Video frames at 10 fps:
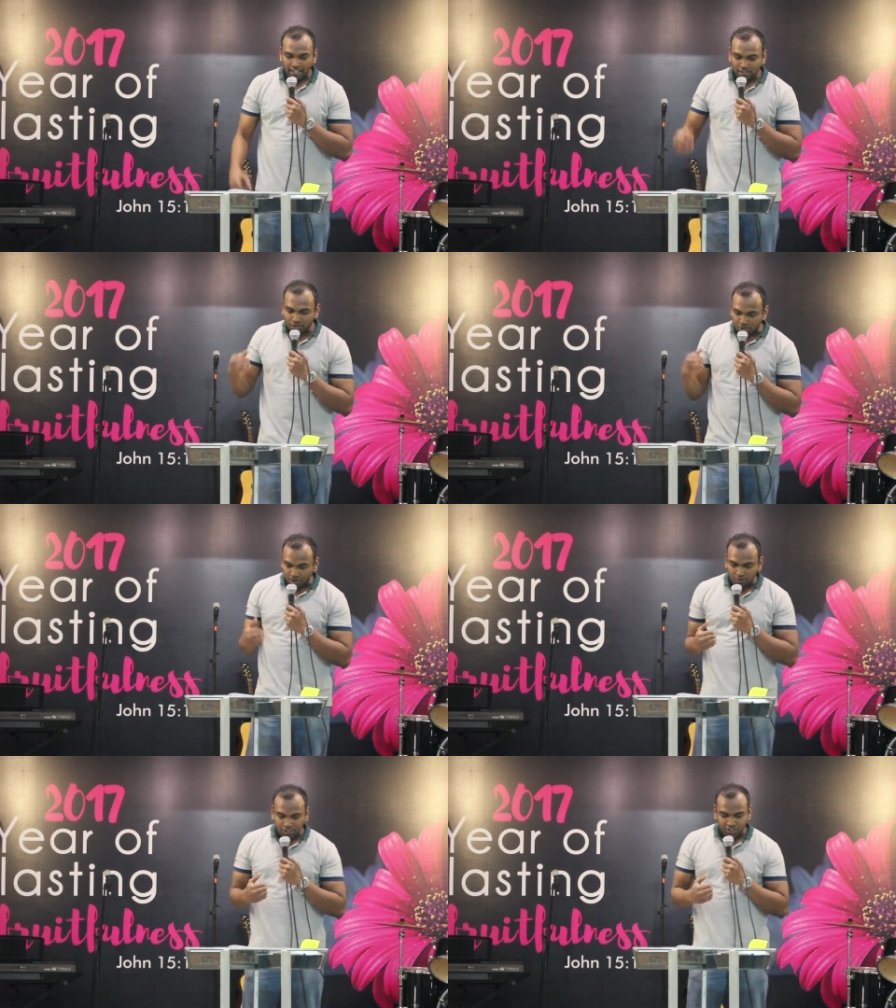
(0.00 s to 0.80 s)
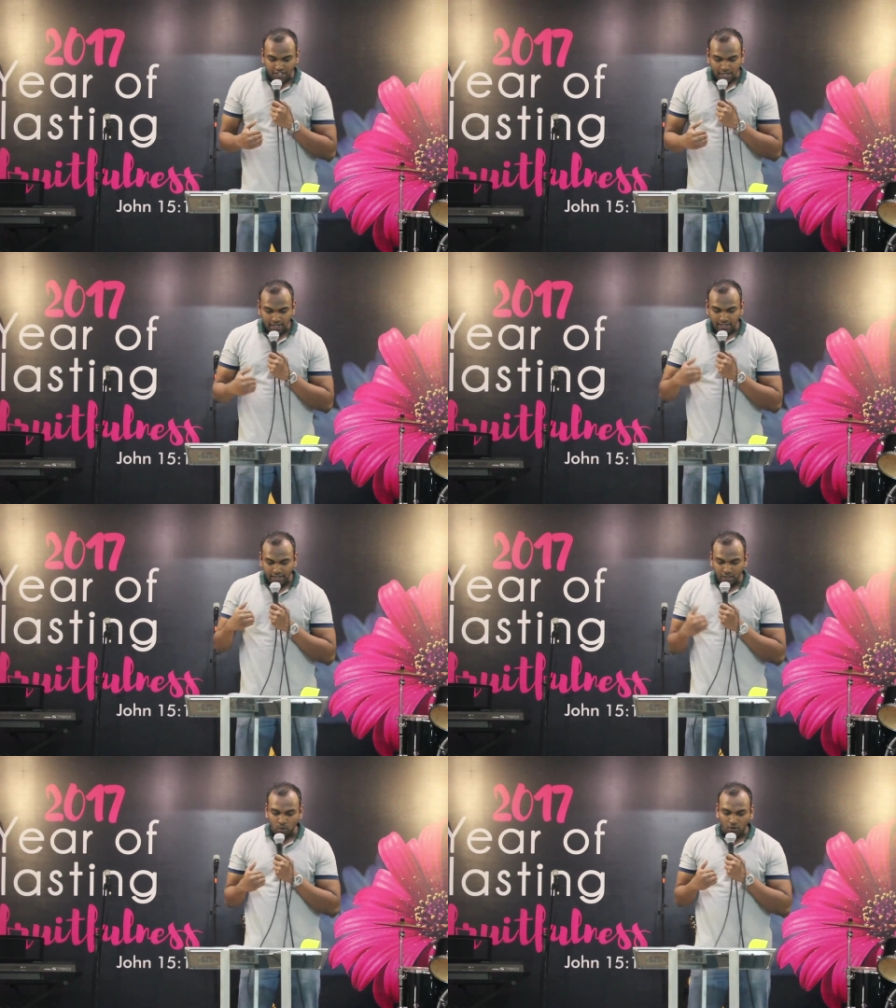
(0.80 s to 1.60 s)
it threw the child
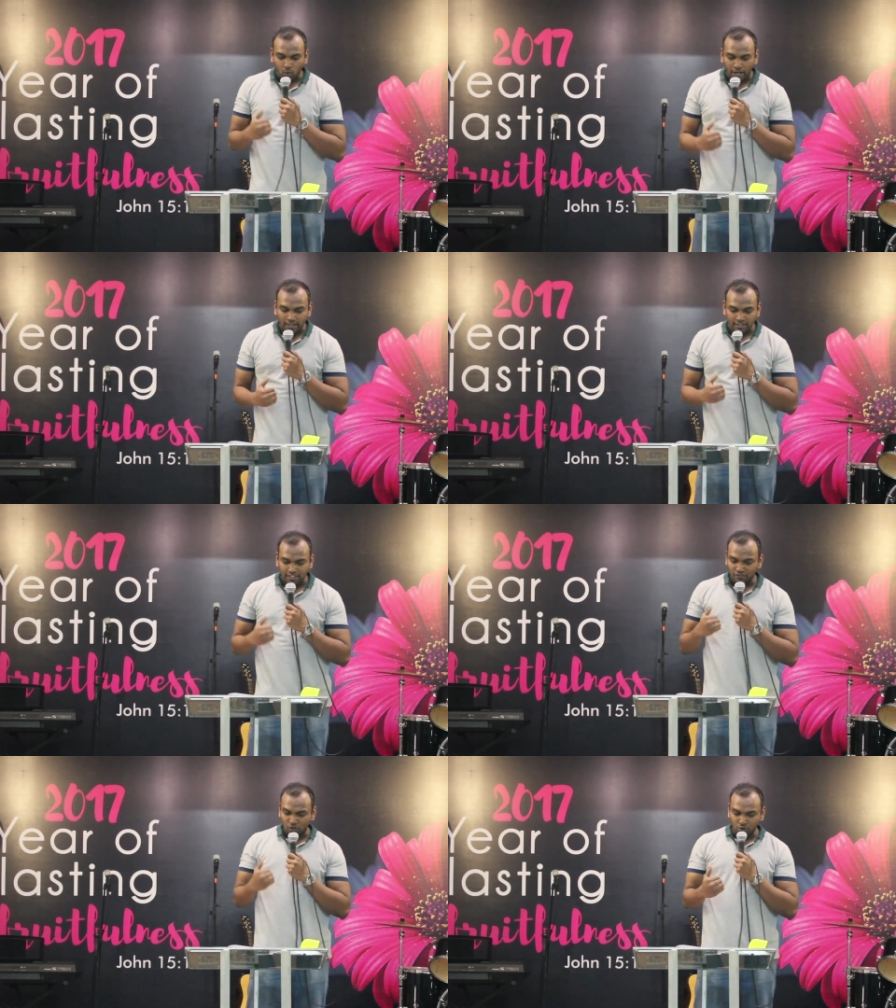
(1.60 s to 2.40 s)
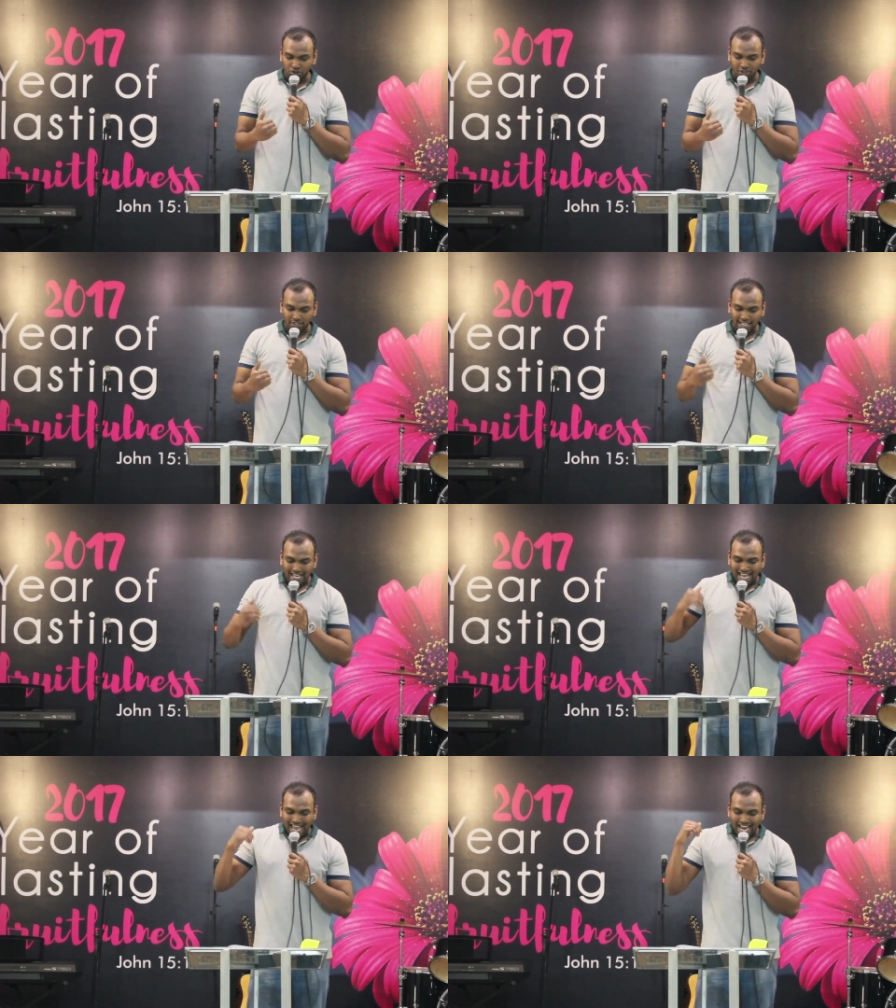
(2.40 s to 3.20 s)
into a violent convulsion
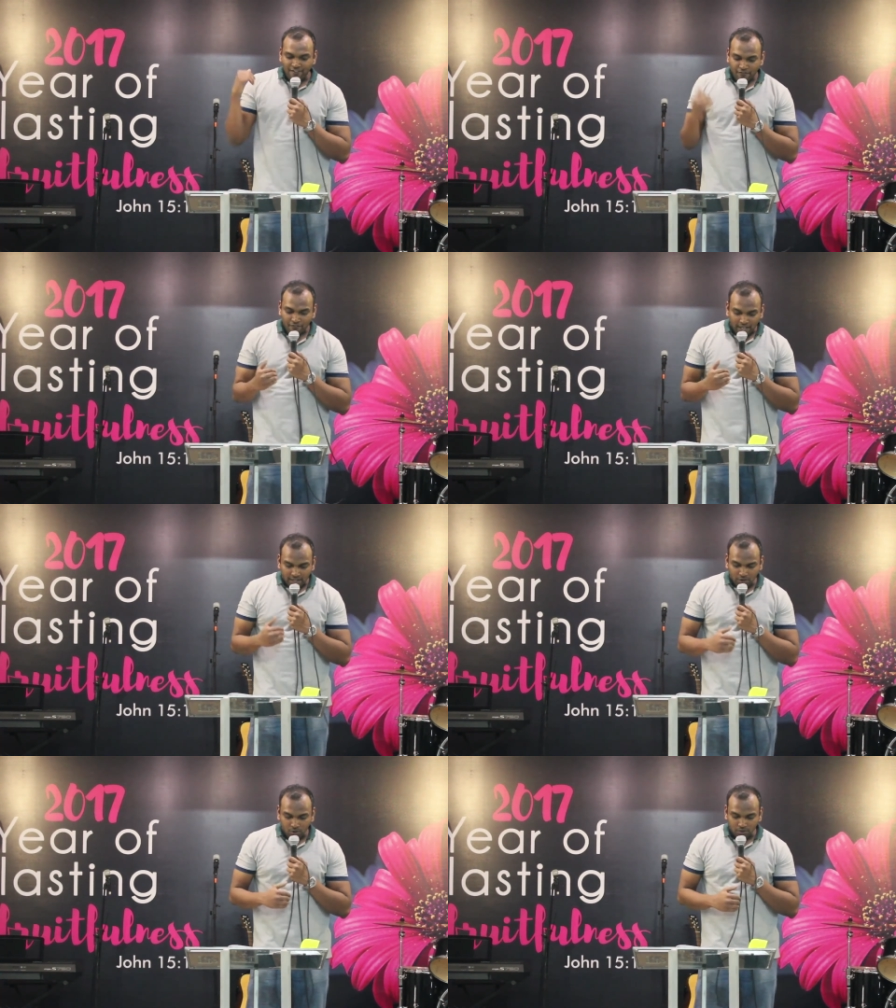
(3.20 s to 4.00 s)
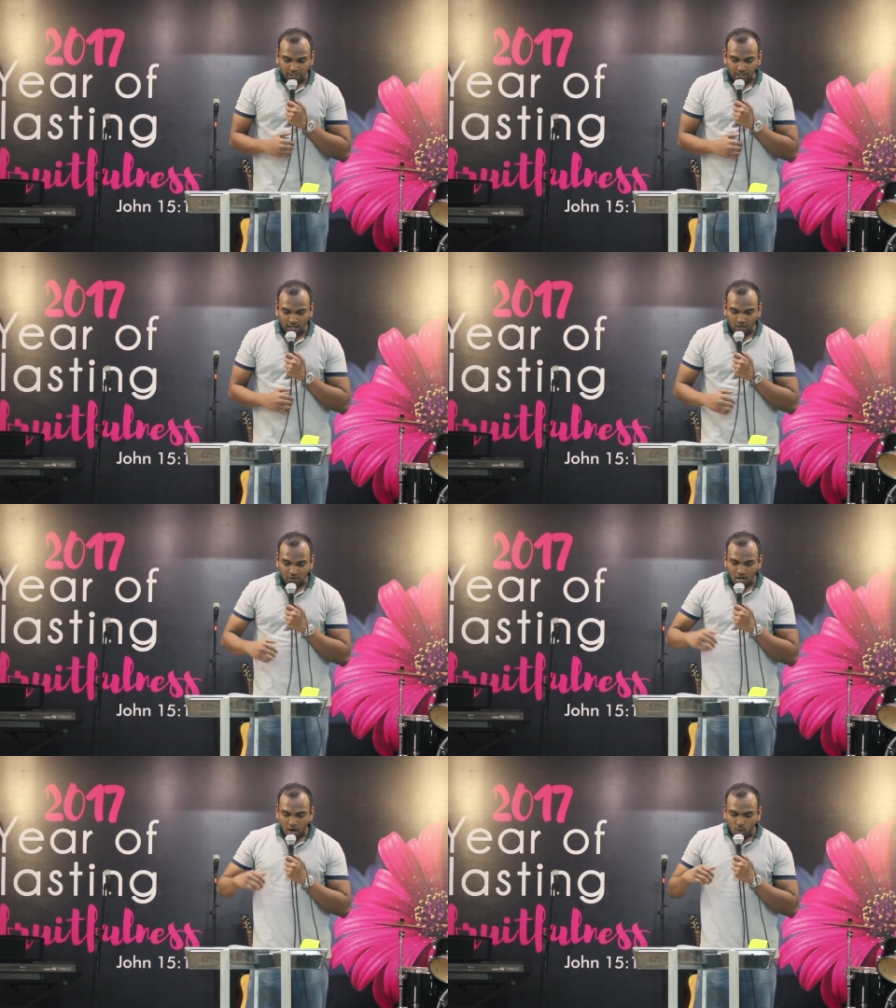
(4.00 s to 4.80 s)
and fell to the
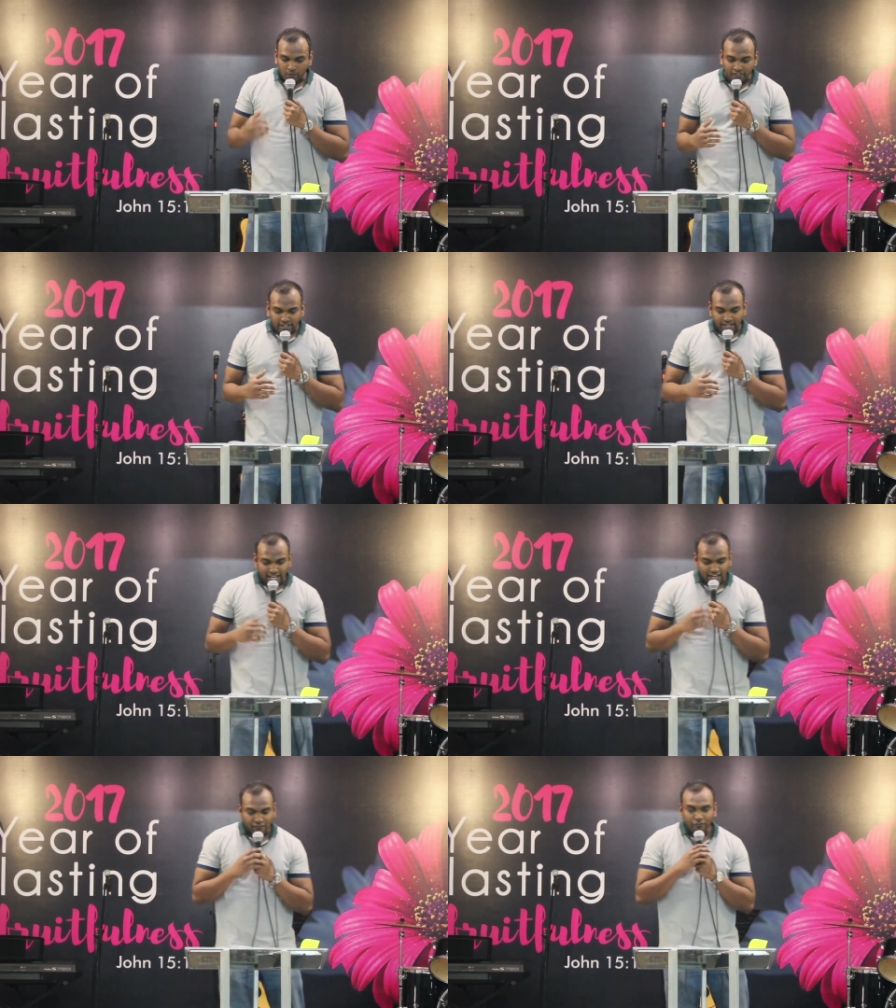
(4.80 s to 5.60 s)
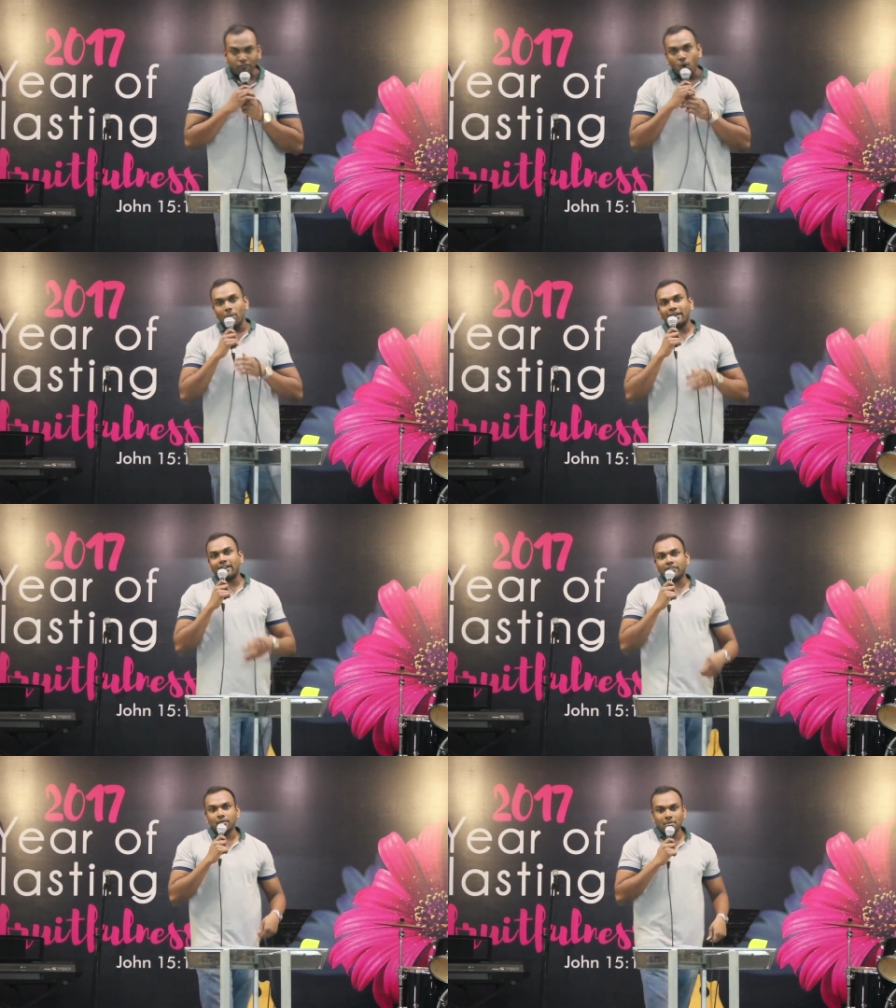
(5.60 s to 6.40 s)
ground, withering and foaming
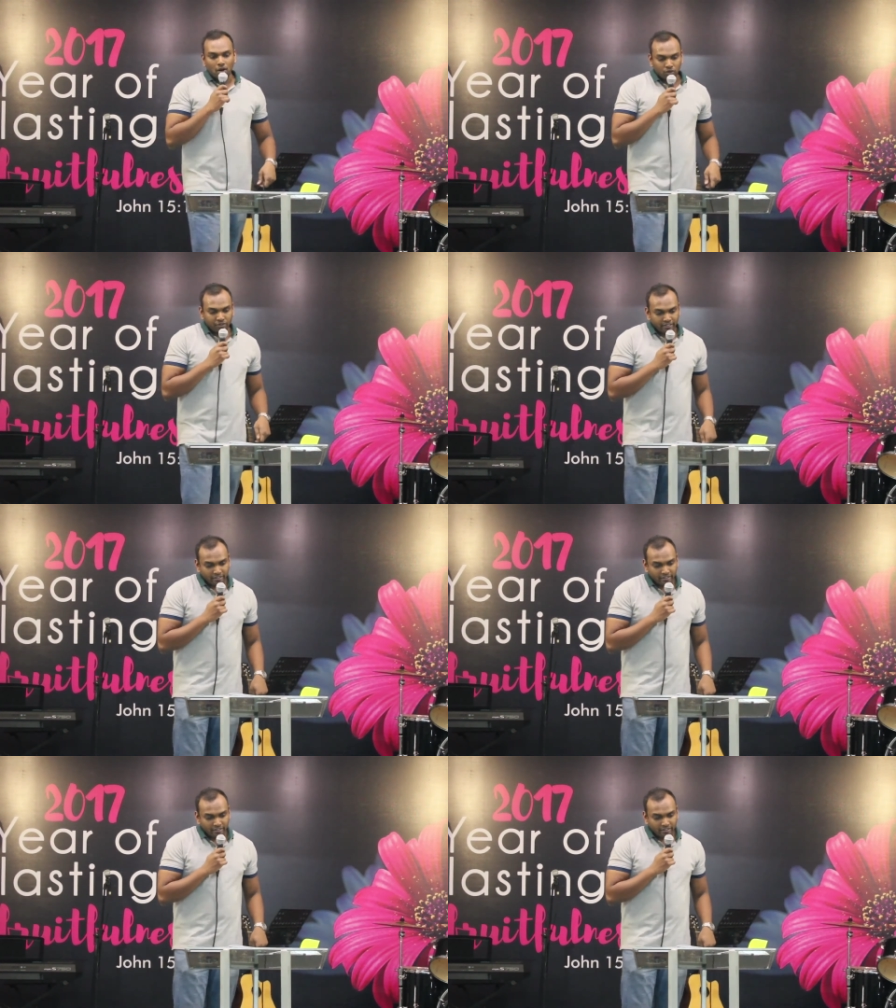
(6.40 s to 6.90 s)
at the mouth.